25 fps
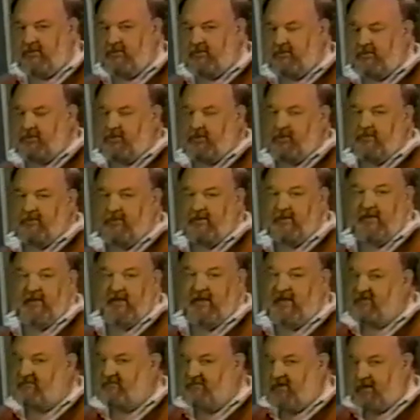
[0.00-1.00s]
to turbulent
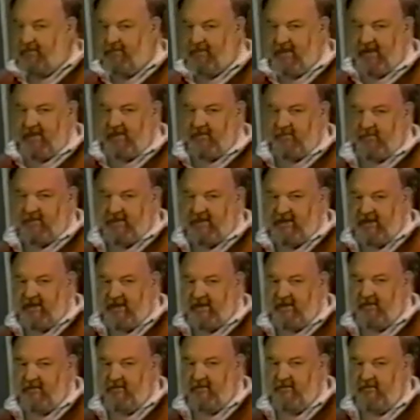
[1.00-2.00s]
as far back as we
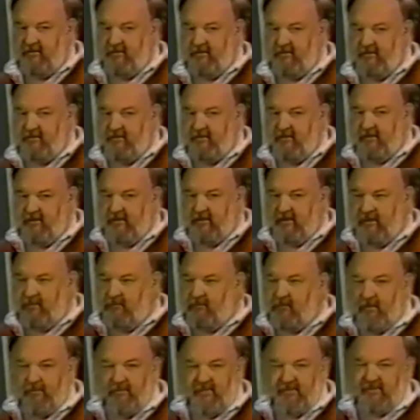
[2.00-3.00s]
can.
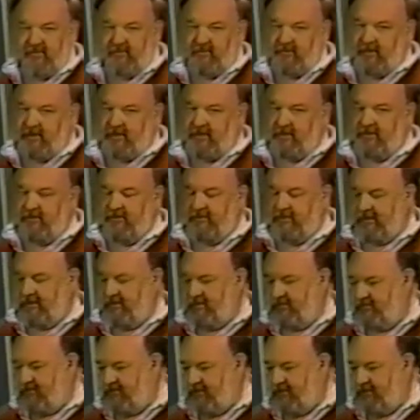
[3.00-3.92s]
And what was the trick in doing it?